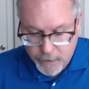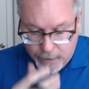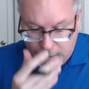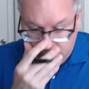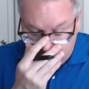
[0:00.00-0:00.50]

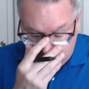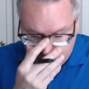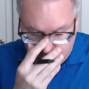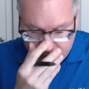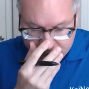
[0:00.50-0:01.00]
a
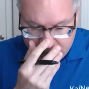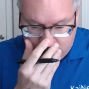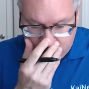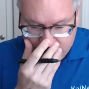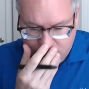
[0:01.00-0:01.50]
little bit
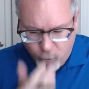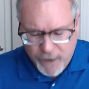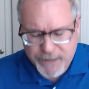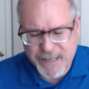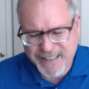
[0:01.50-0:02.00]
there, like there
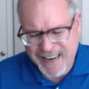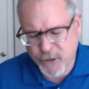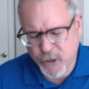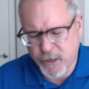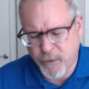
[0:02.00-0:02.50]
was
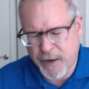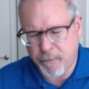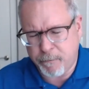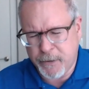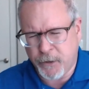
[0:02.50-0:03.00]
intention
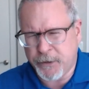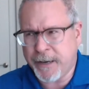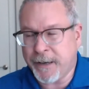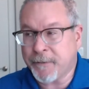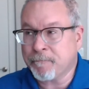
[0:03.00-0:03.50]
around
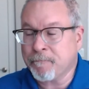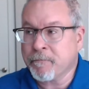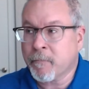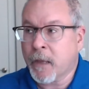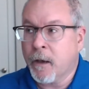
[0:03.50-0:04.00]
building.
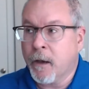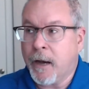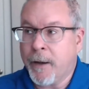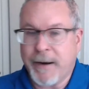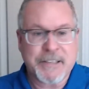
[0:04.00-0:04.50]

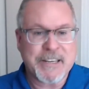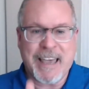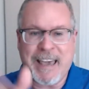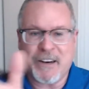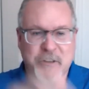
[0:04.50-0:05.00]
And I see
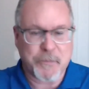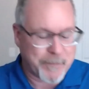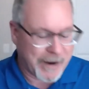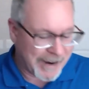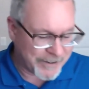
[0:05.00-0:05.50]
Katie's book
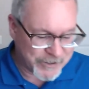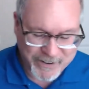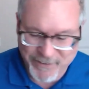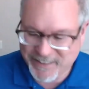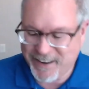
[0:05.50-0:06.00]
behind you,
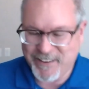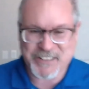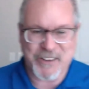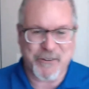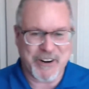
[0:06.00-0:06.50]
so every time I
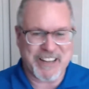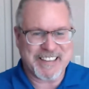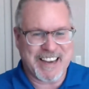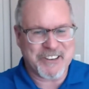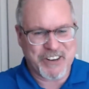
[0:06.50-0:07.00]
say the word
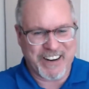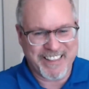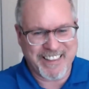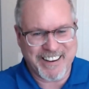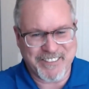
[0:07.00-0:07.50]
intention, I
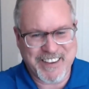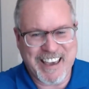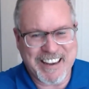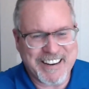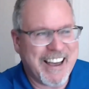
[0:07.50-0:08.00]
think of
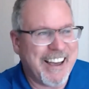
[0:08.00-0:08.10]
Katie.